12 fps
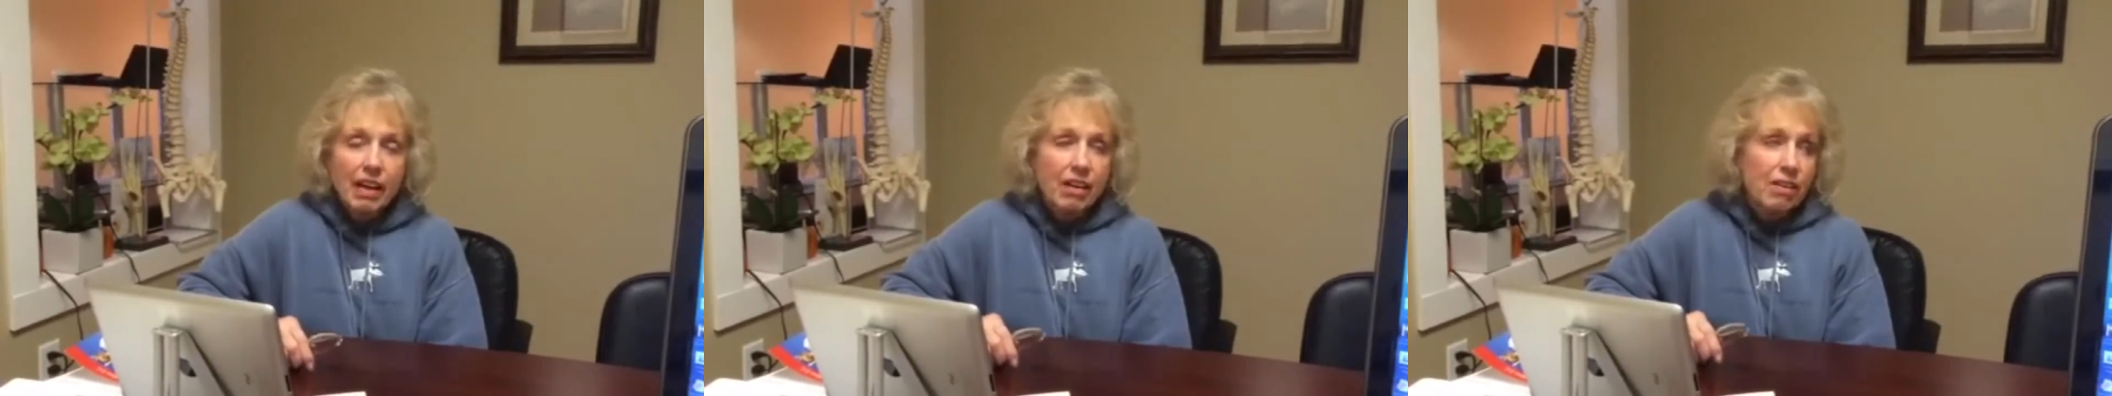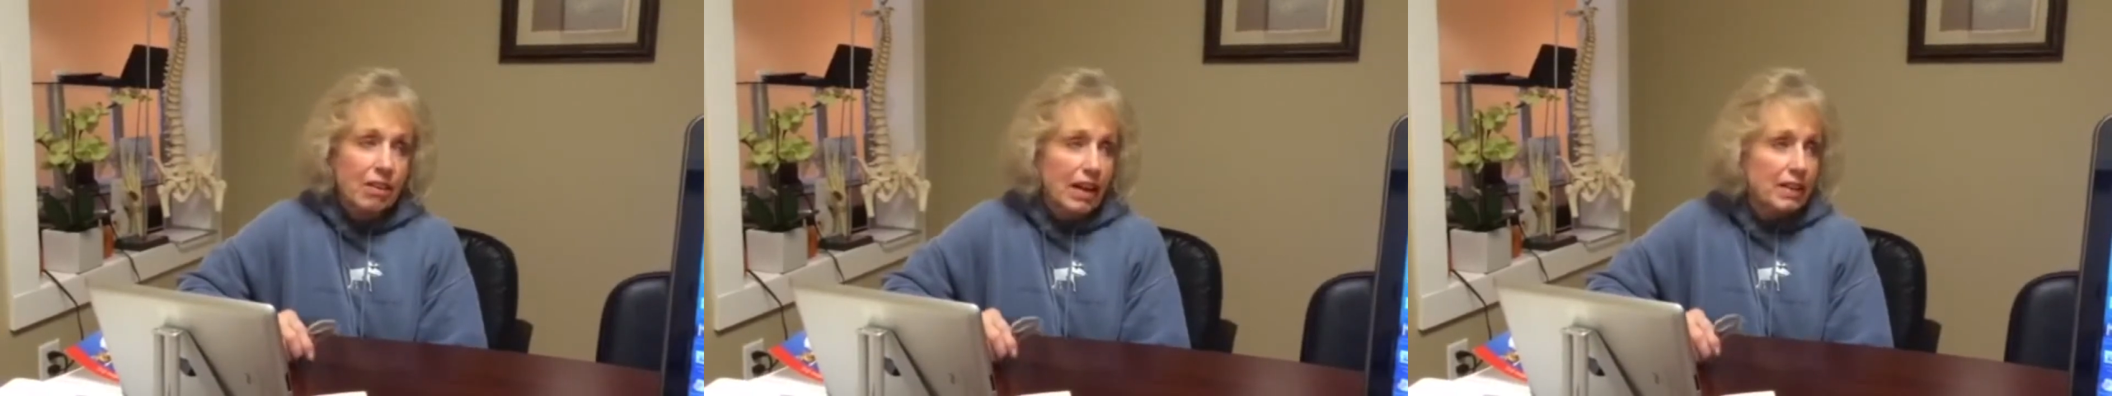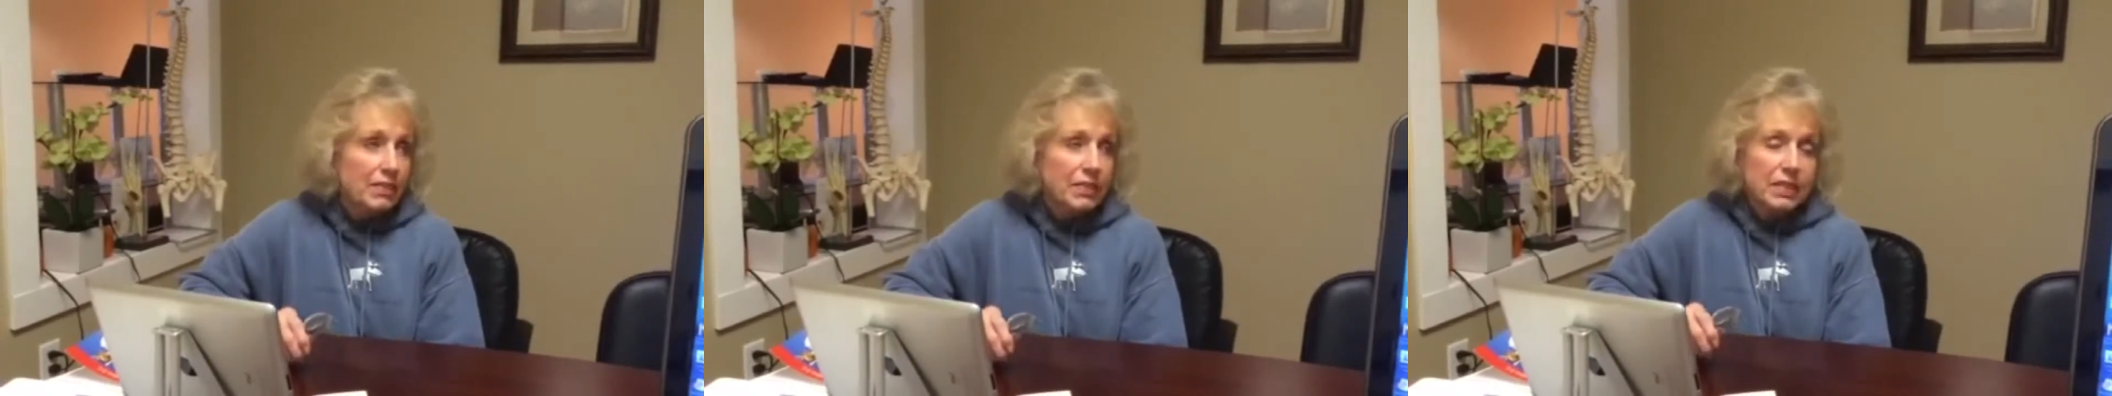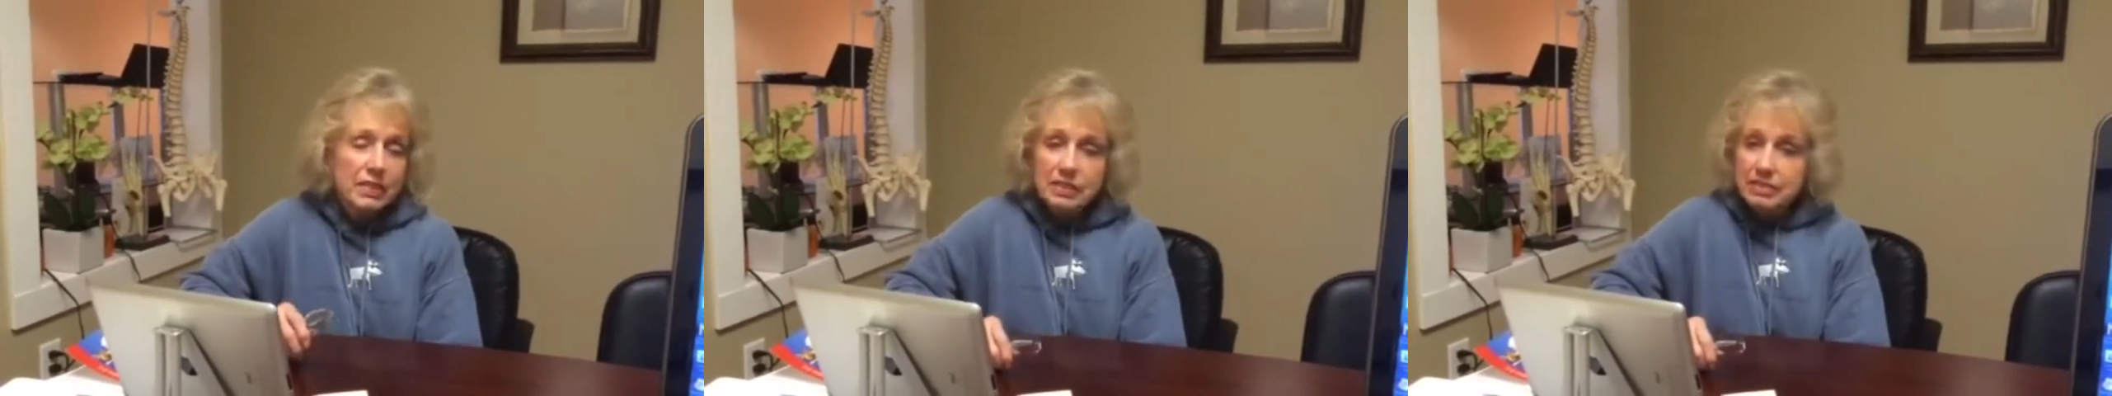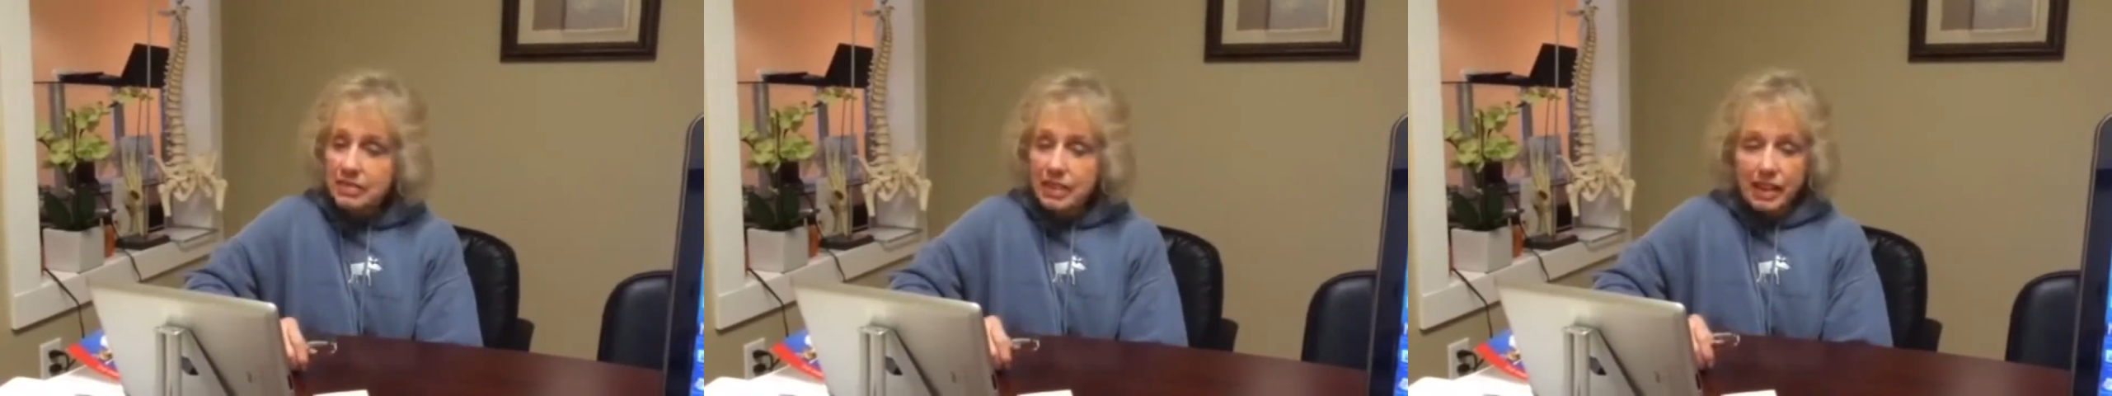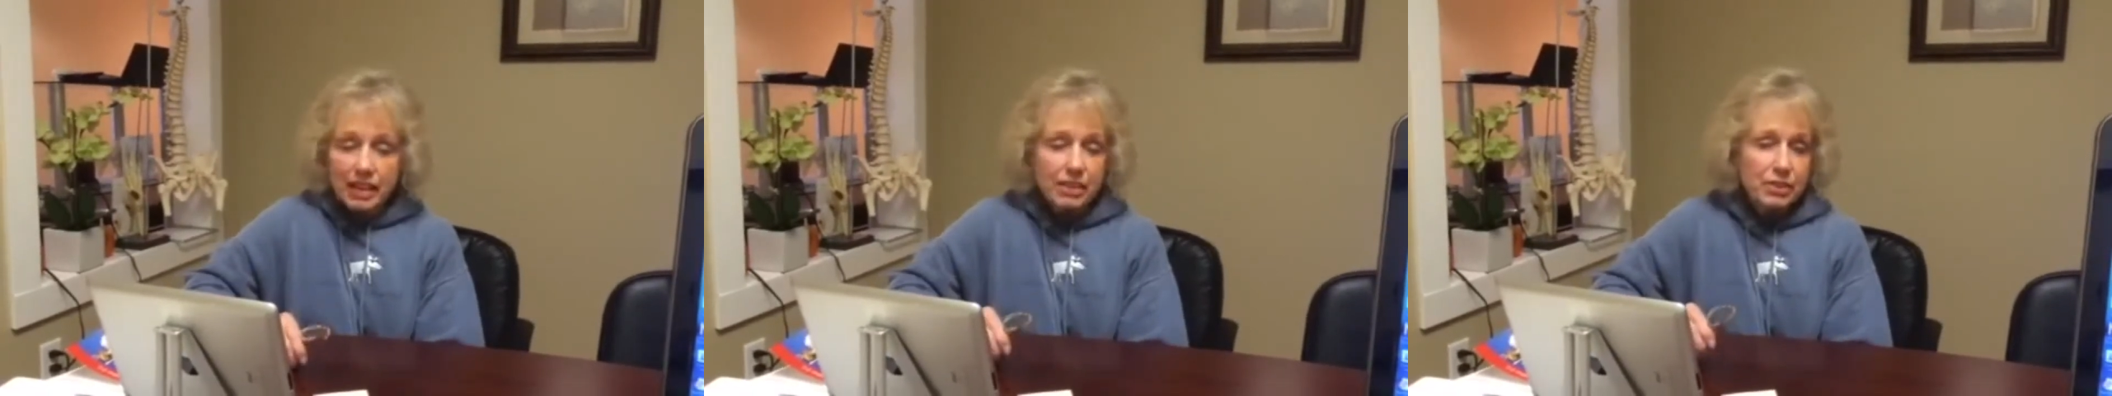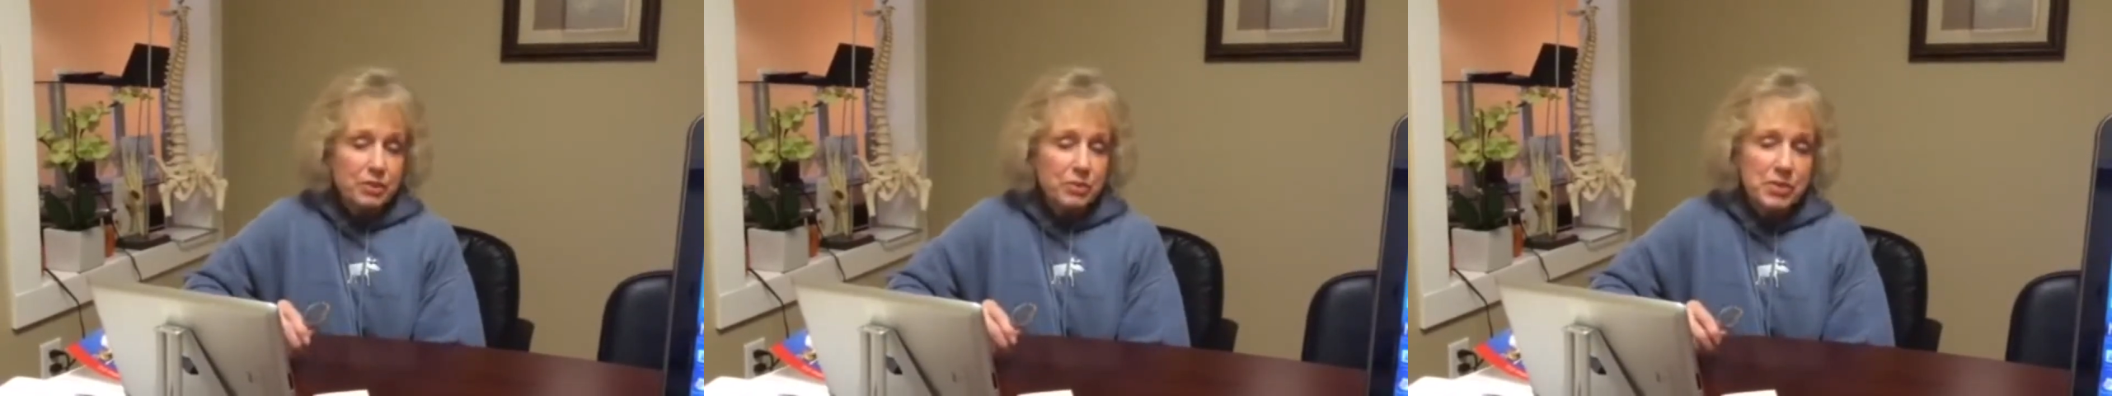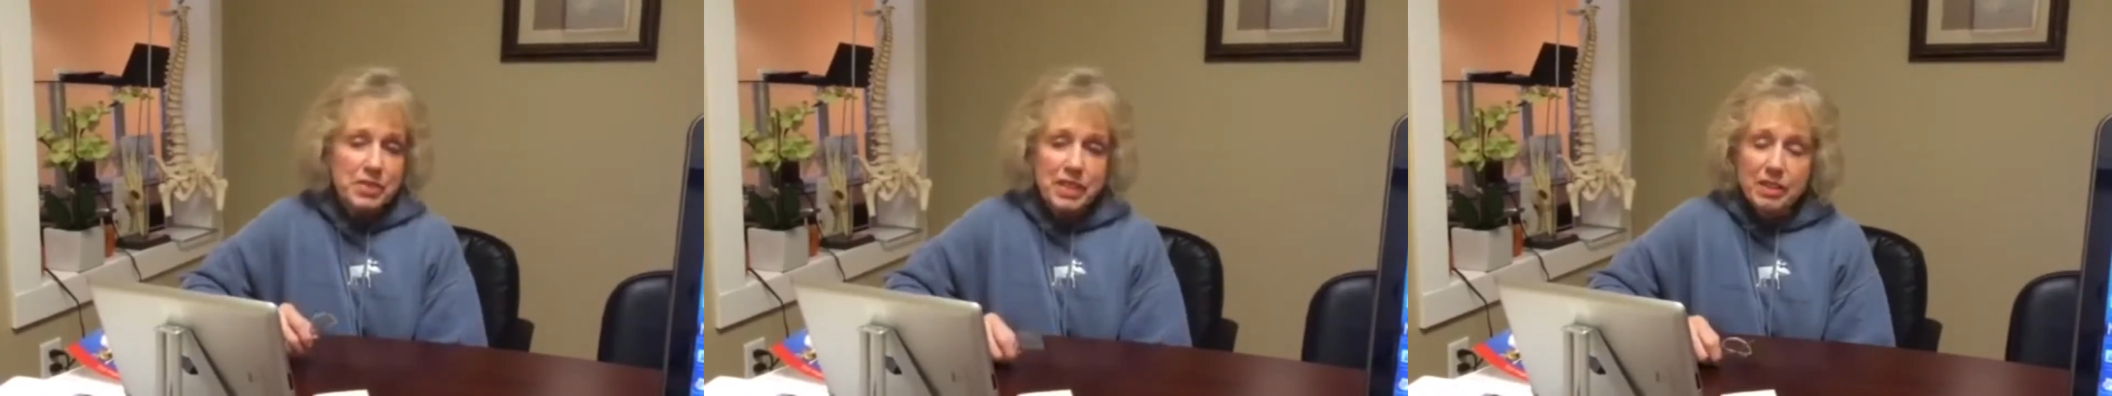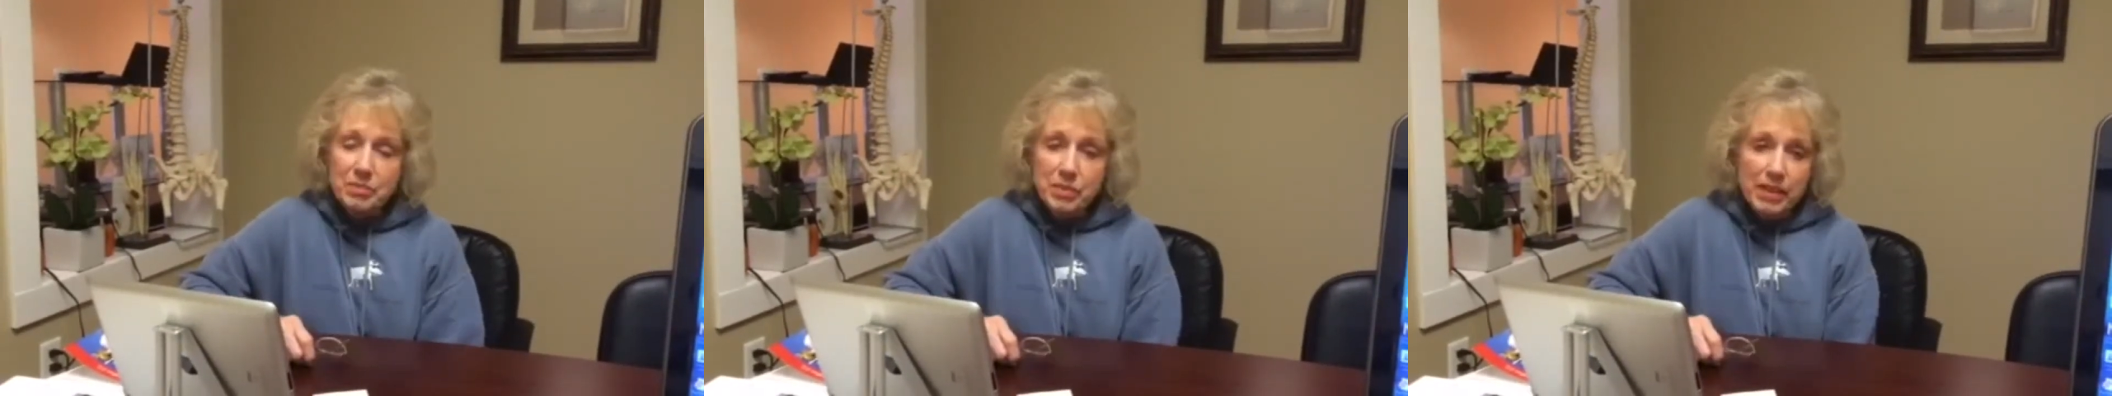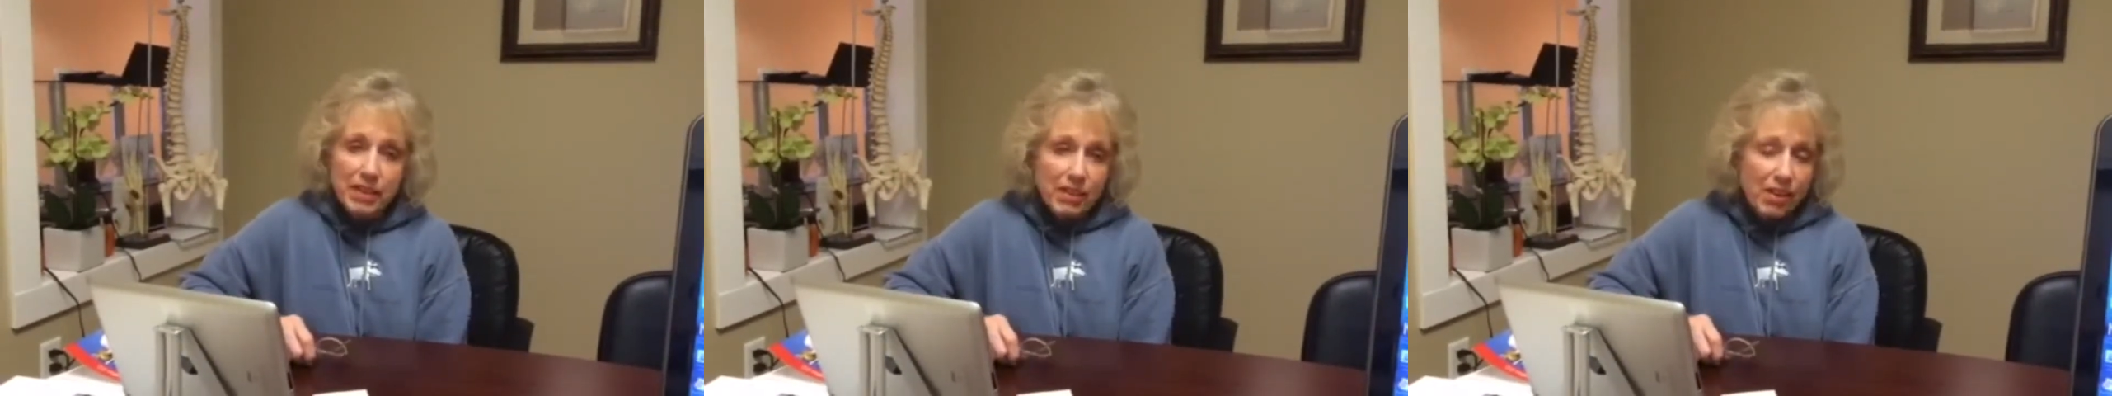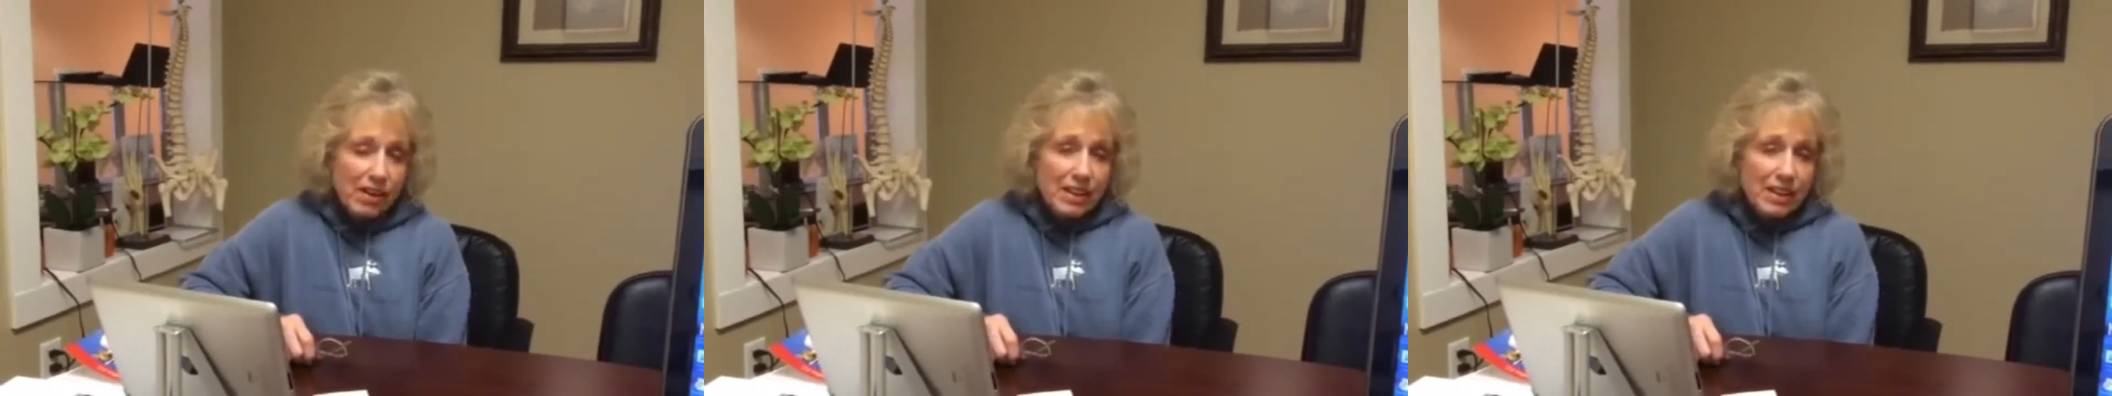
Oh, I feel 100% better.